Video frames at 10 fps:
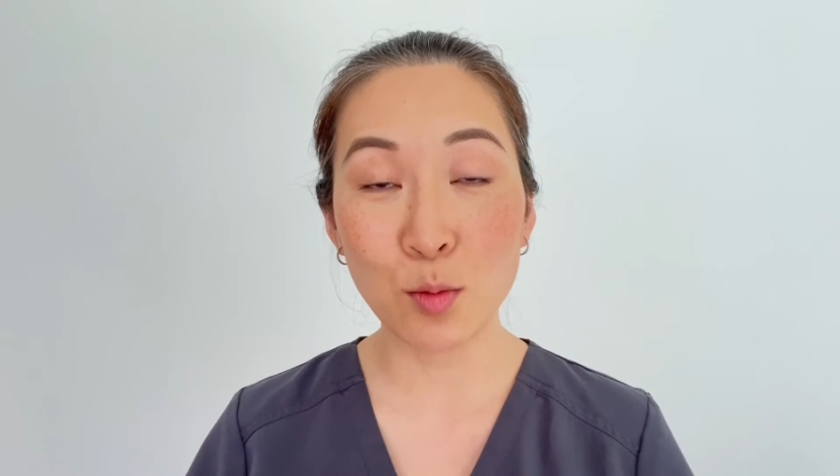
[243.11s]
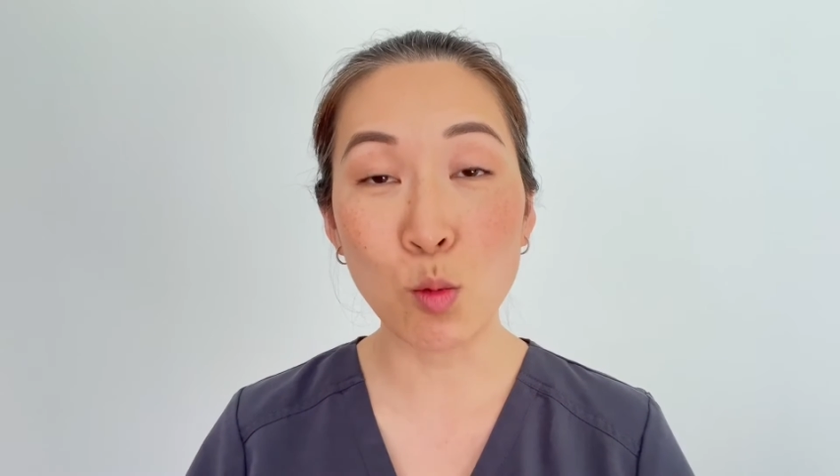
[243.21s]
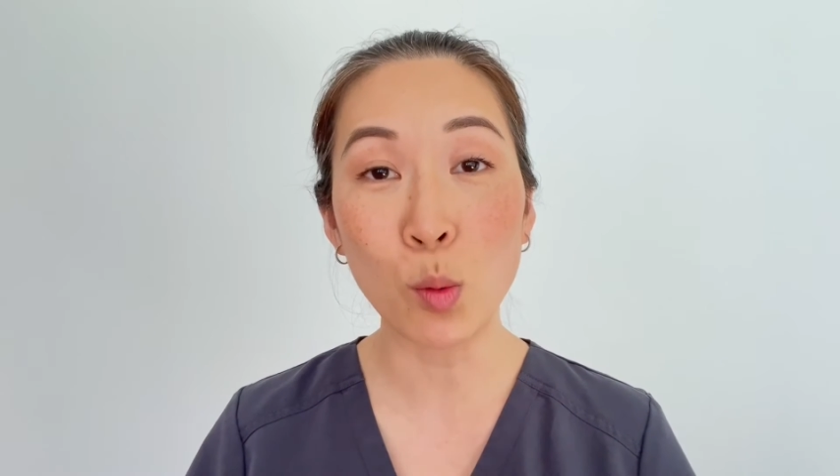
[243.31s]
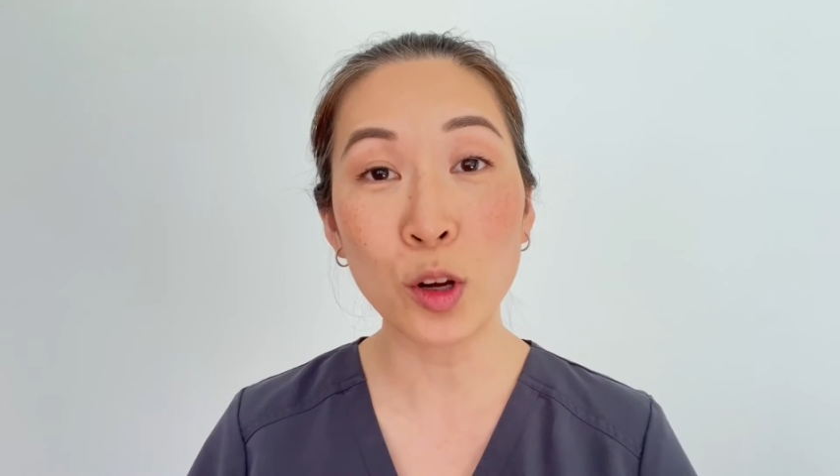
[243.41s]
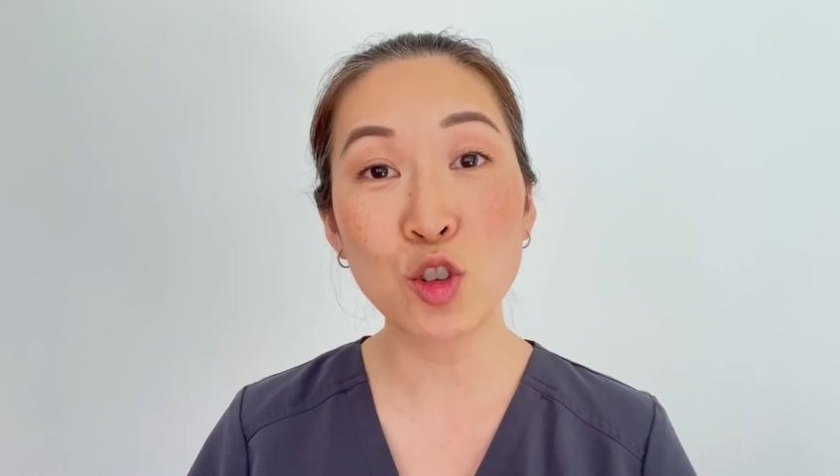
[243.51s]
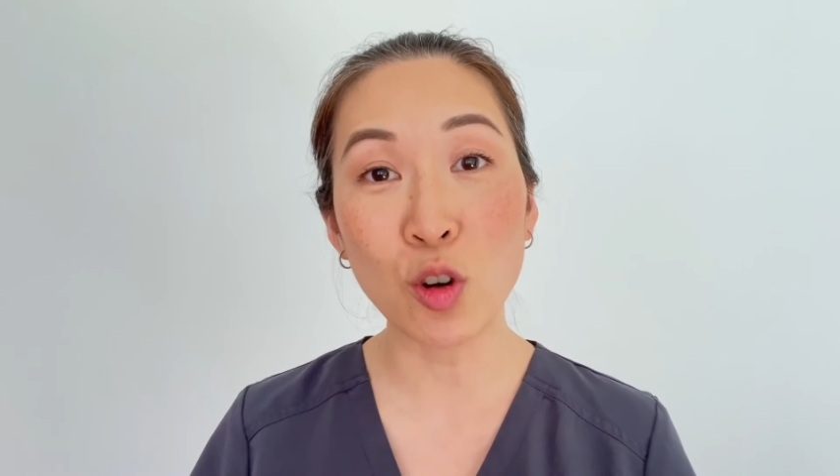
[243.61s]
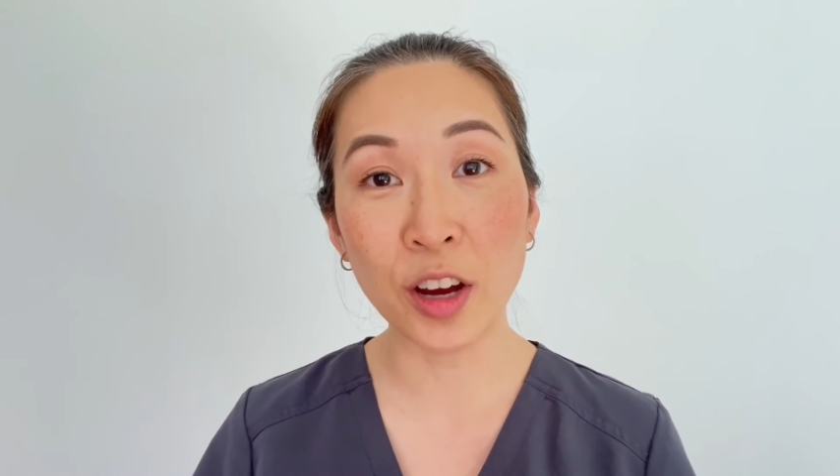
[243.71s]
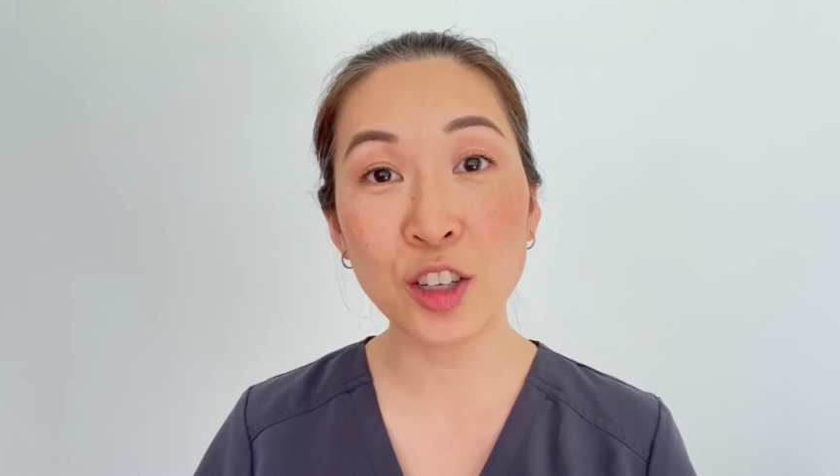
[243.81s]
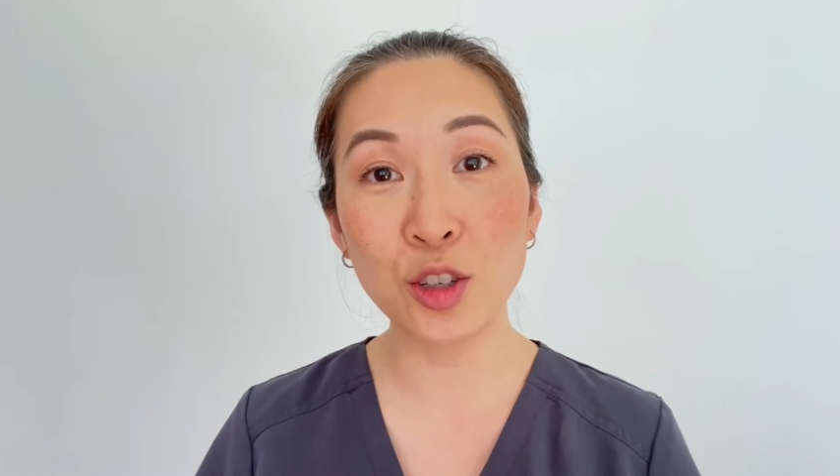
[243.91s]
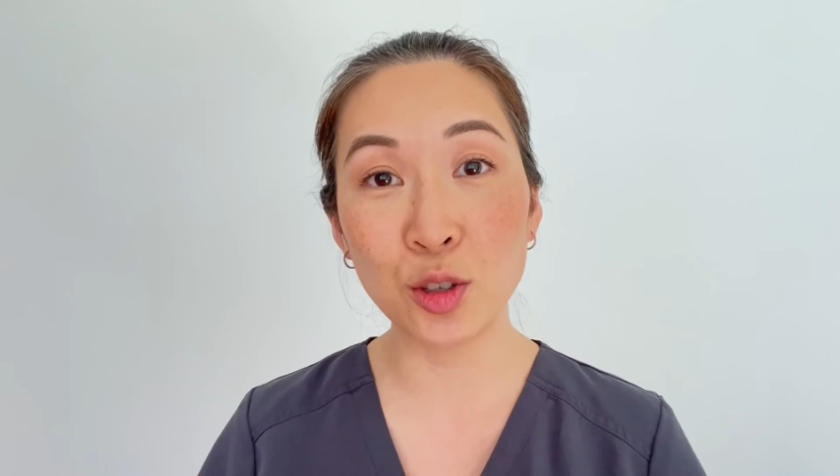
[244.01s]
what we're trying
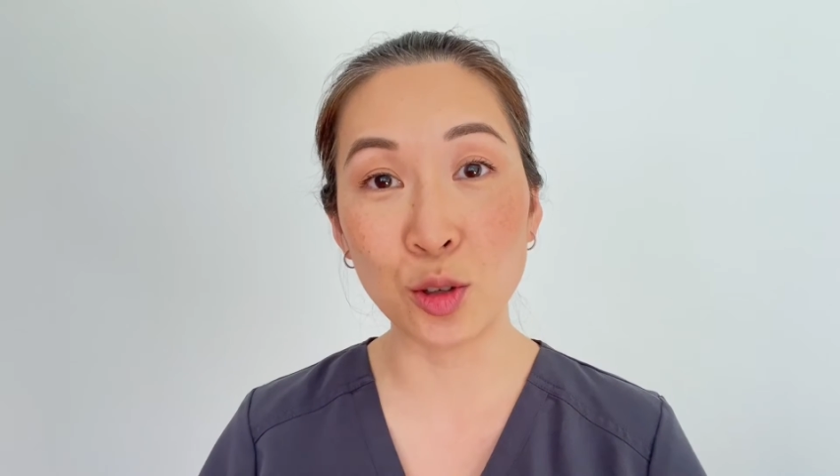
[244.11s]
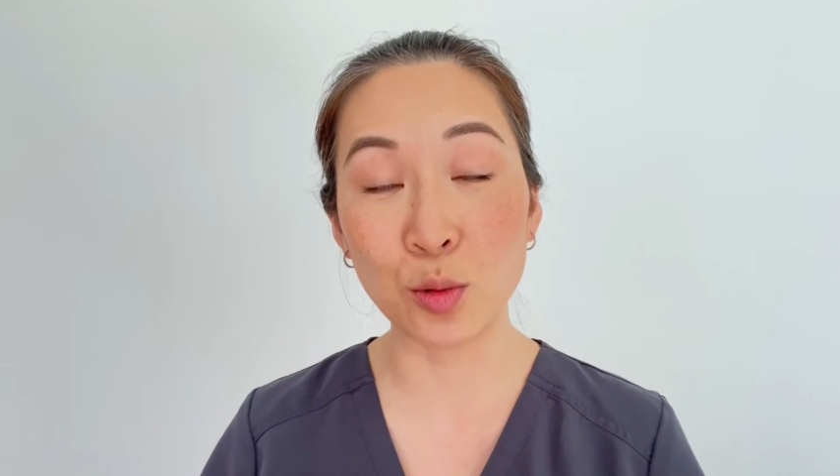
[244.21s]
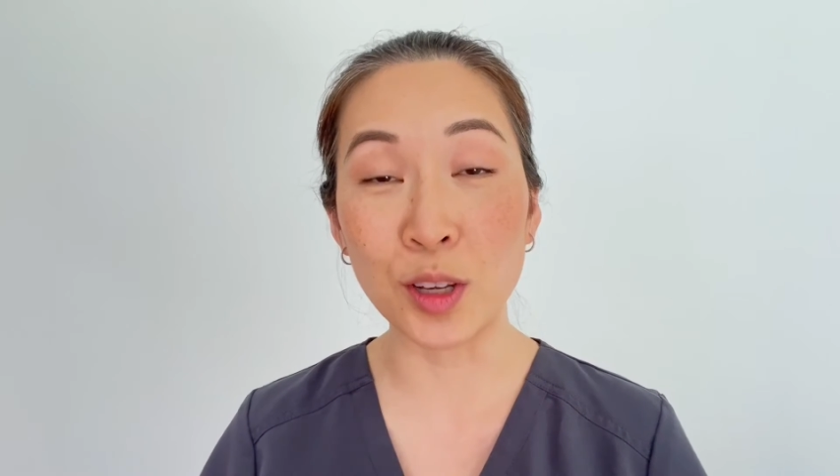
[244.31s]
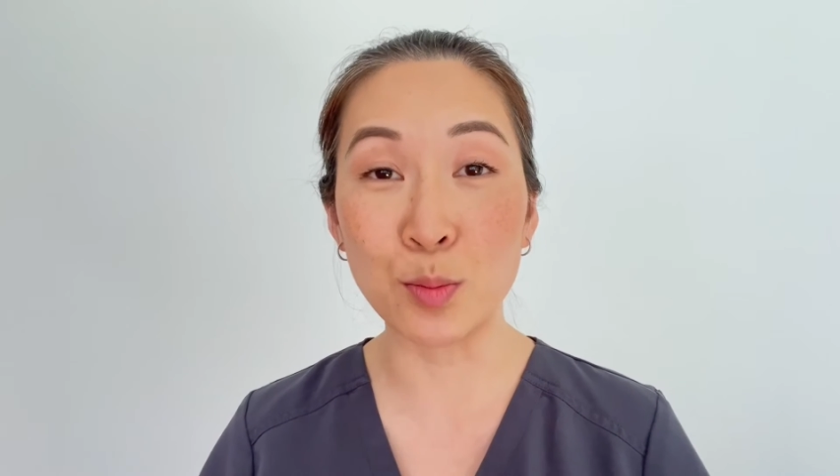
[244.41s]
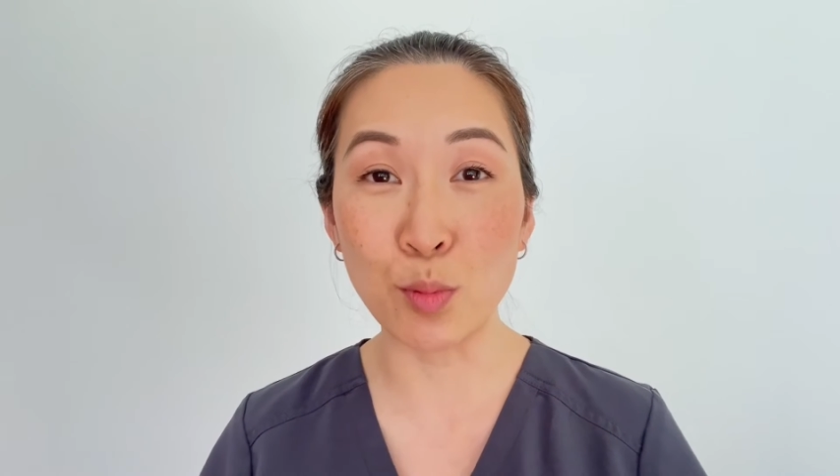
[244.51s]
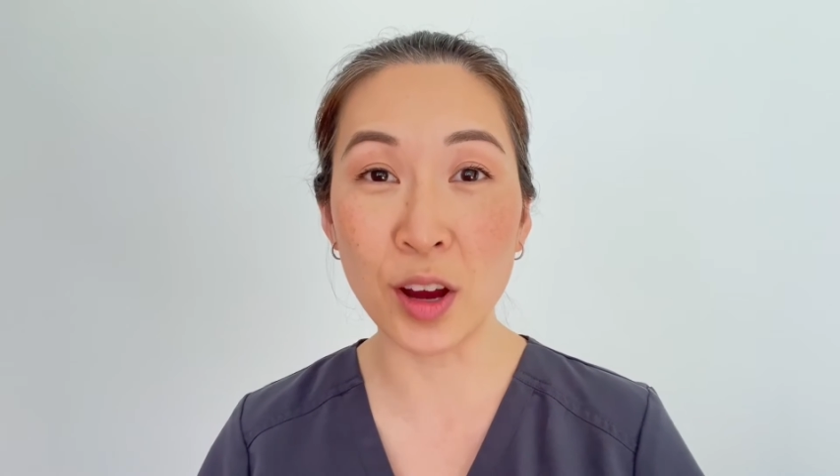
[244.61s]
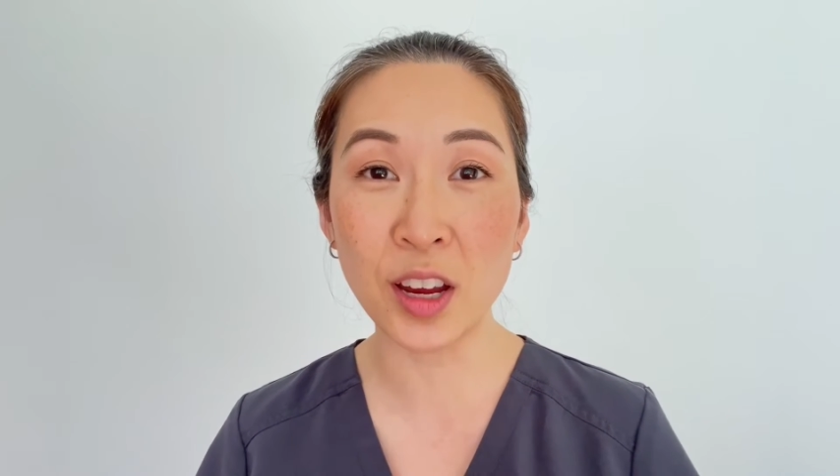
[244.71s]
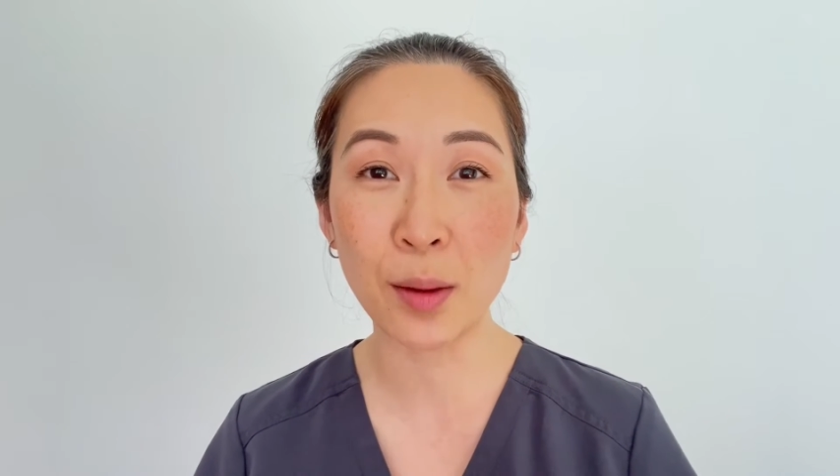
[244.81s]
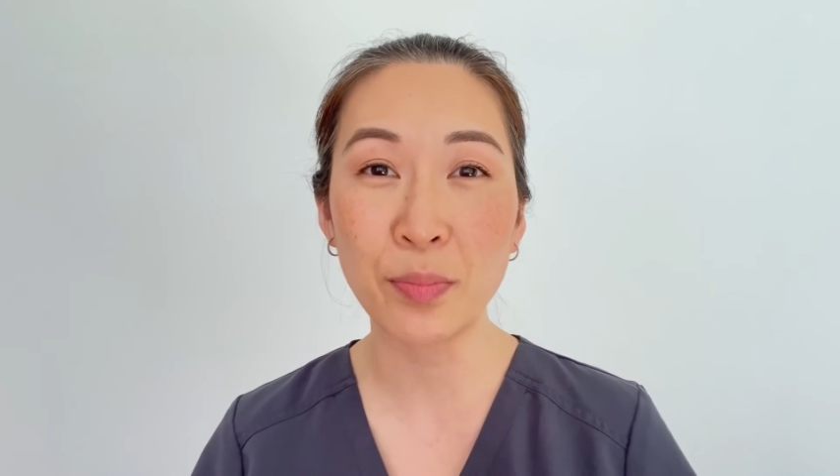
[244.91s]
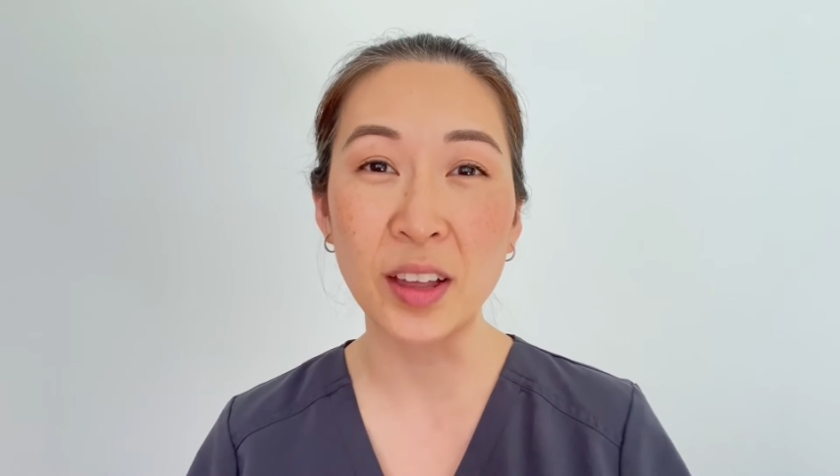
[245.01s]
to do is break
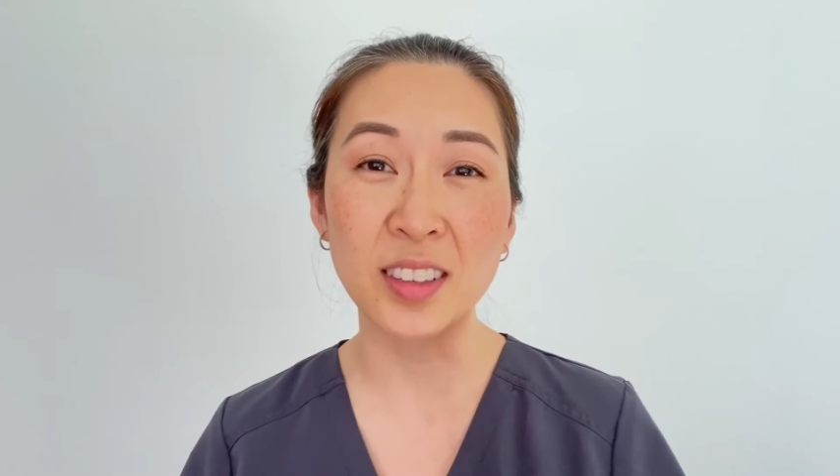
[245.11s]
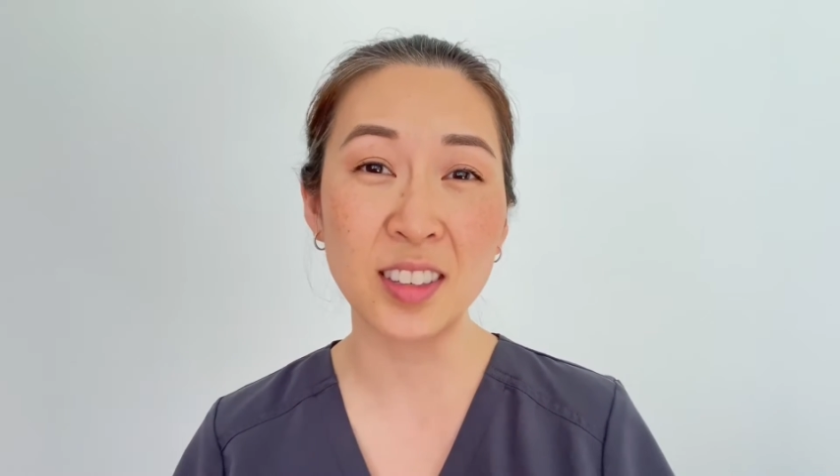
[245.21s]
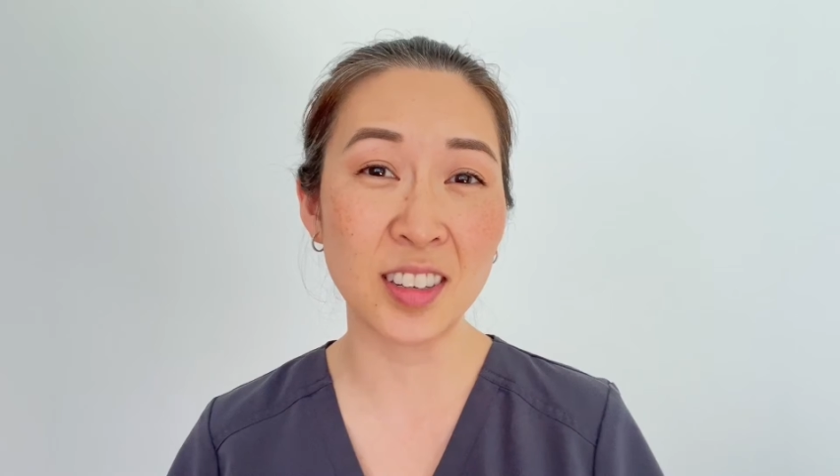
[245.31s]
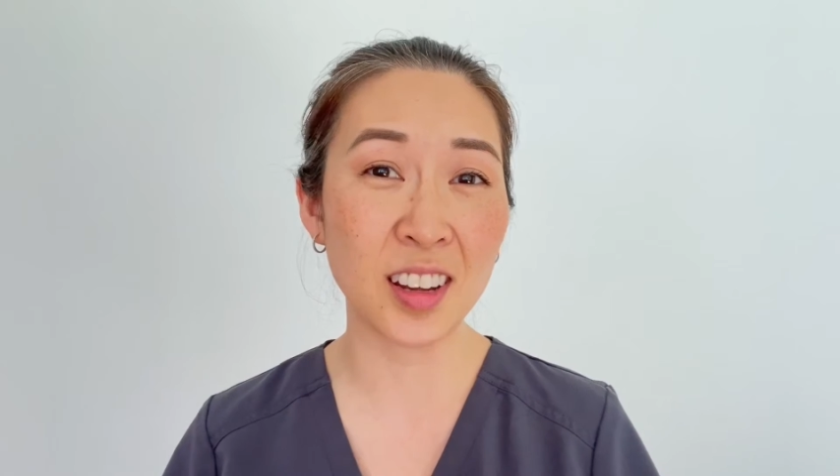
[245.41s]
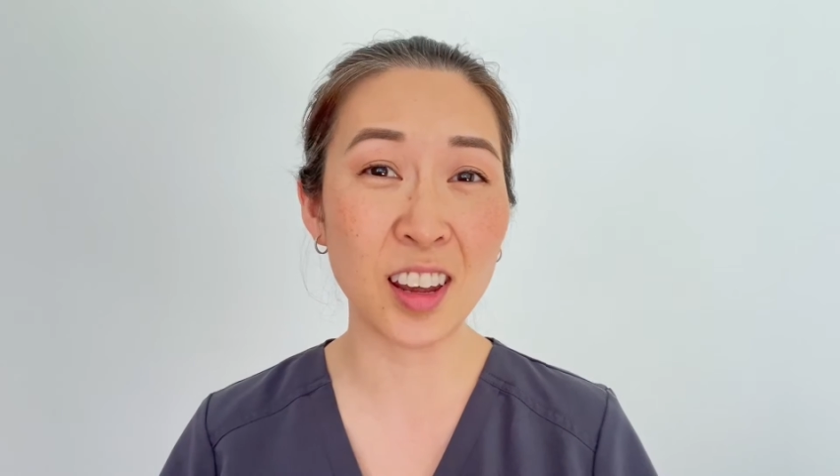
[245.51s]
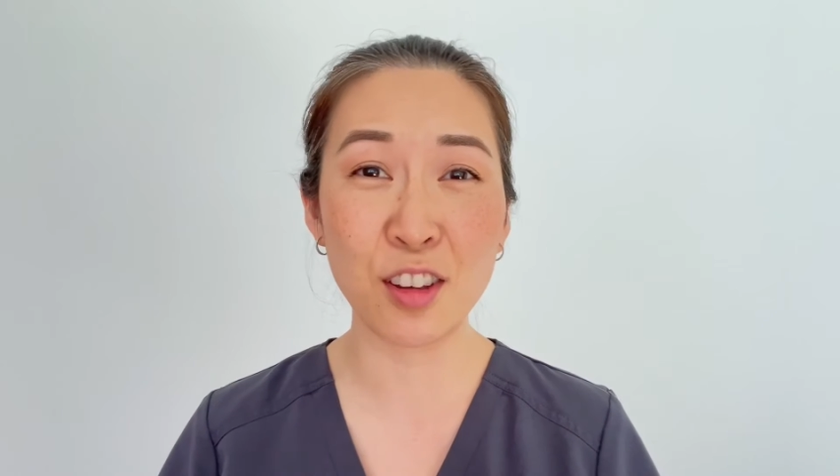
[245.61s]
up that sticky,